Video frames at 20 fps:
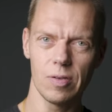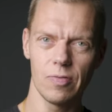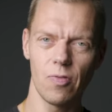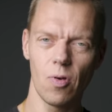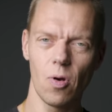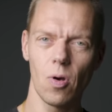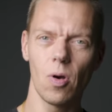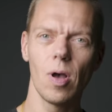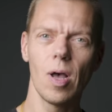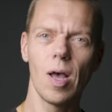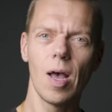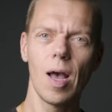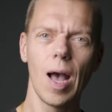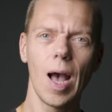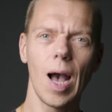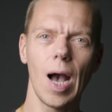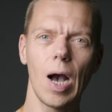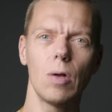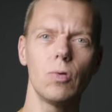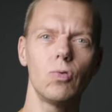for
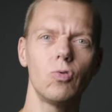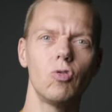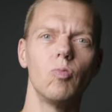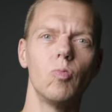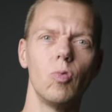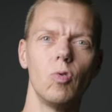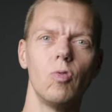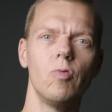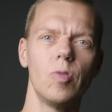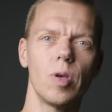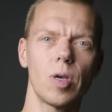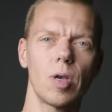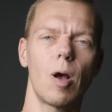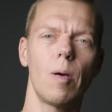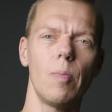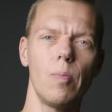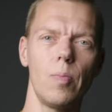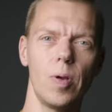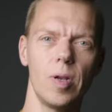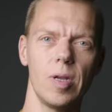how to move the
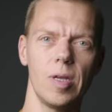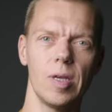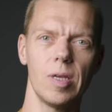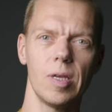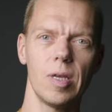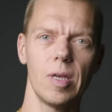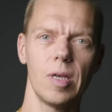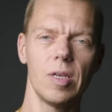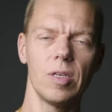company